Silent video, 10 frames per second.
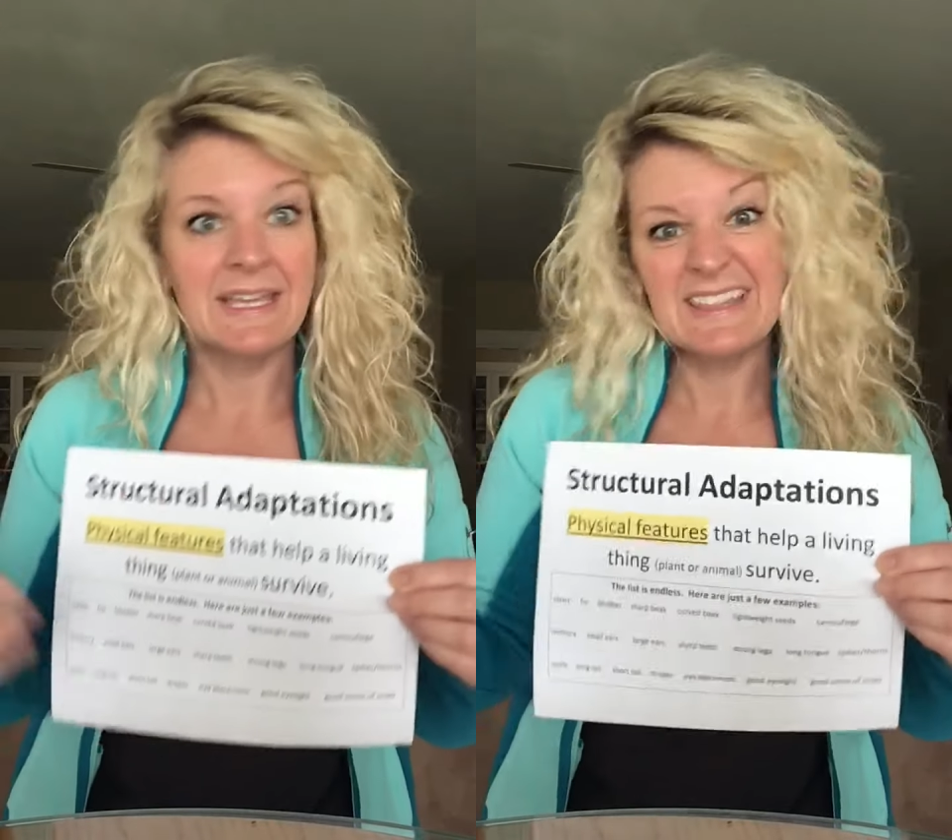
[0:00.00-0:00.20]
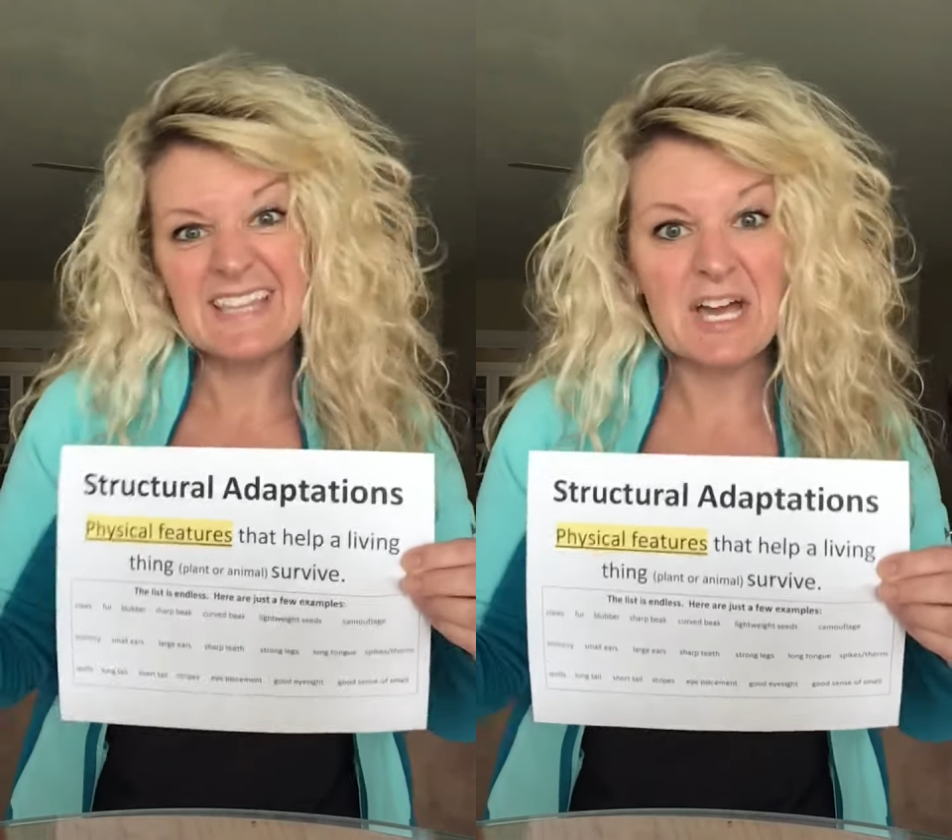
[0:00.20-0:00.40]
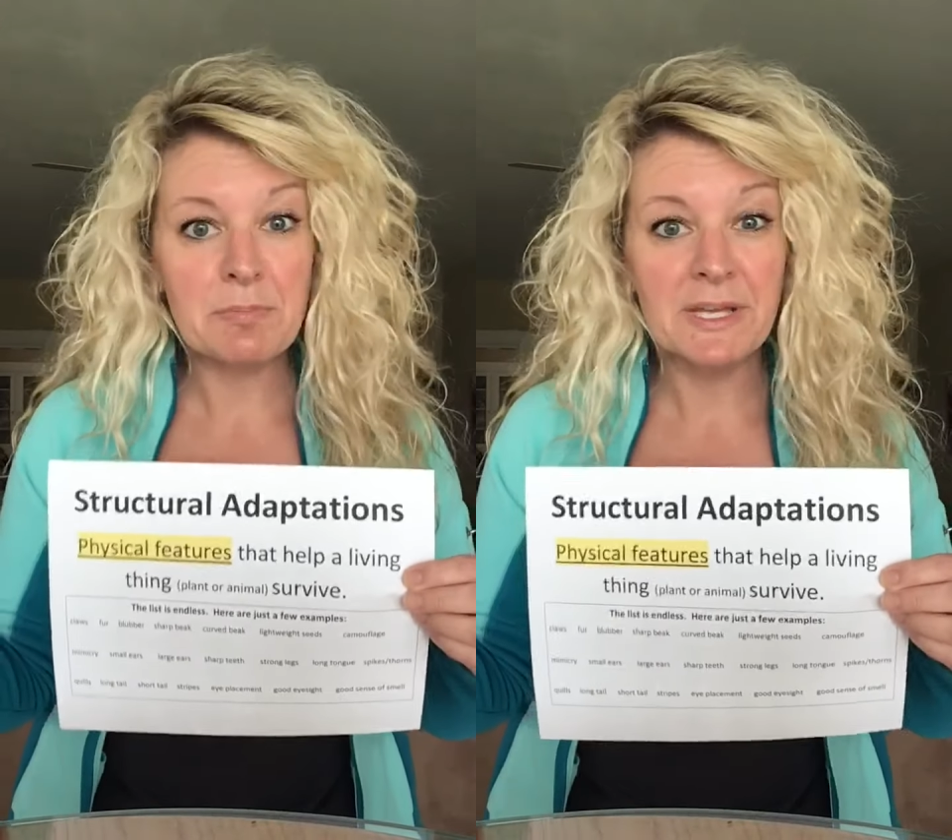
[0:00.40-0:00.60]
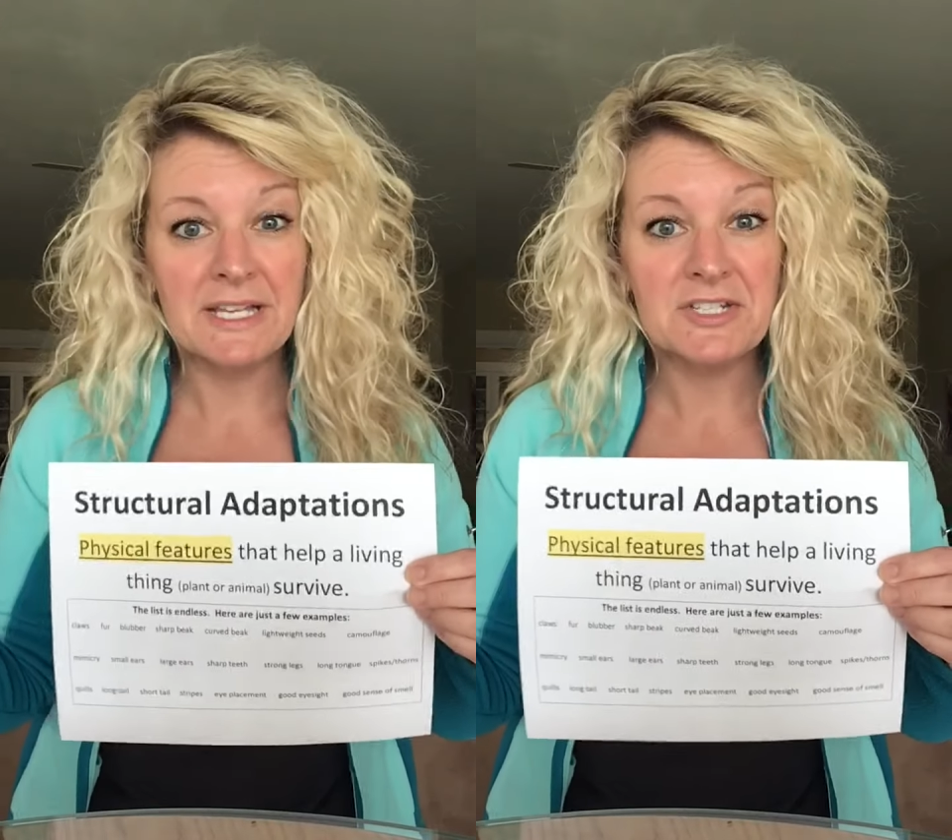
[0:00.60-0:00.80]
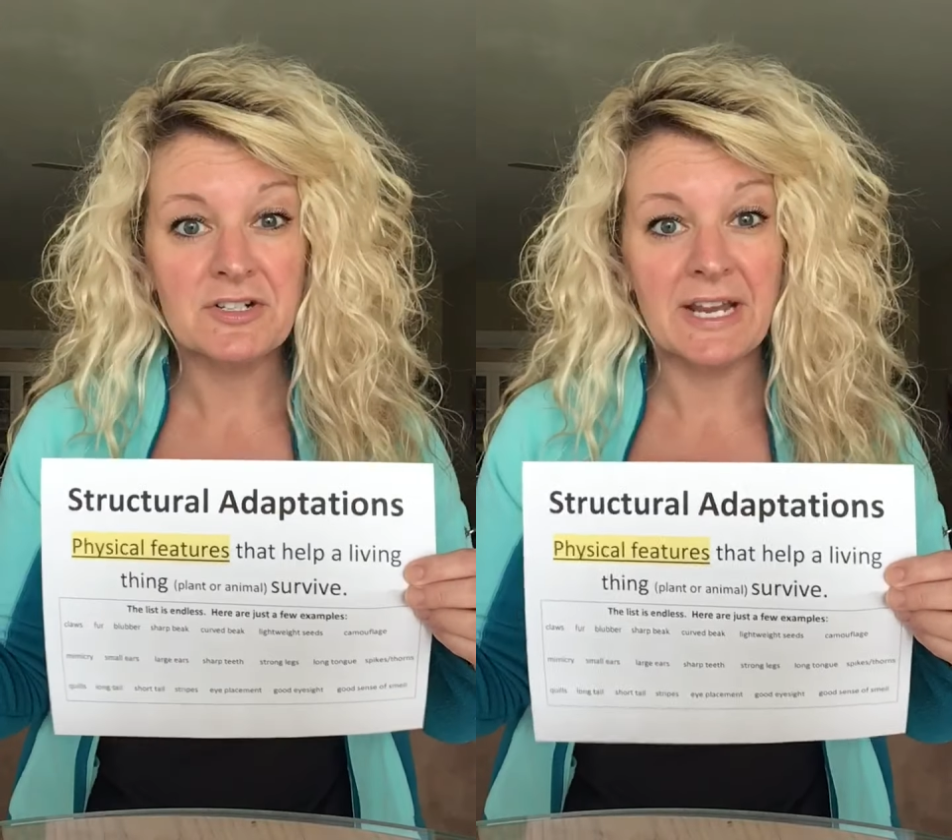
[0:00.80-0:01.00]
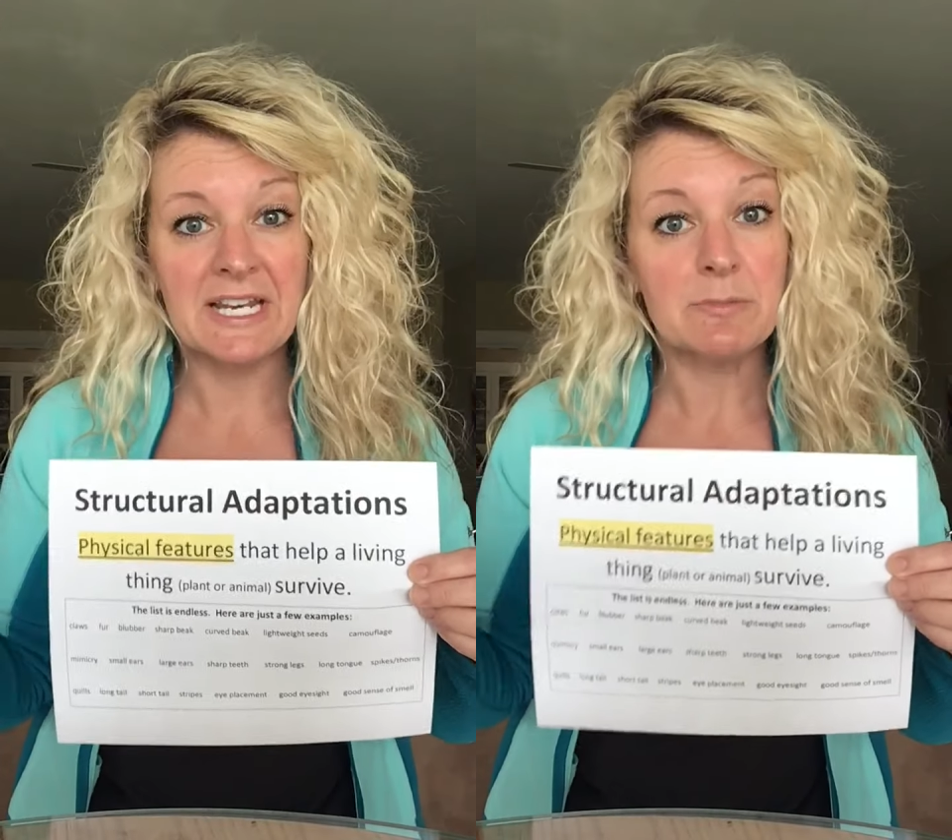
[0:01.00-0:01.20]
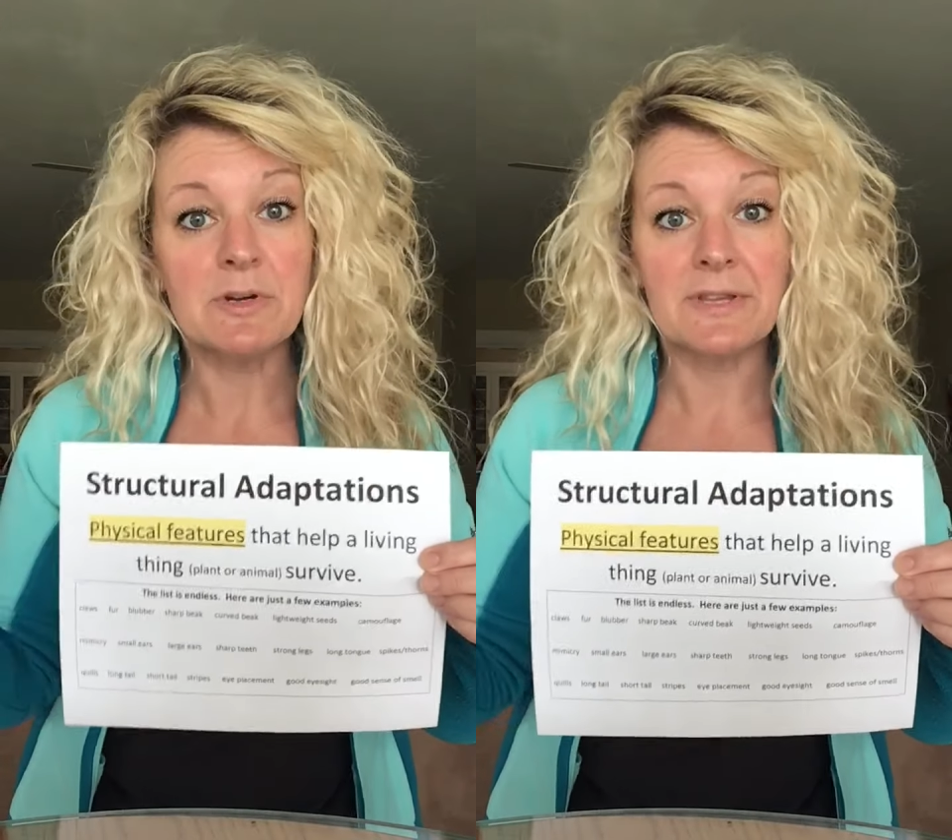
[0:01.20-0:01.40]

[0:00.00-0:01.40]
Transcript: that plant or animal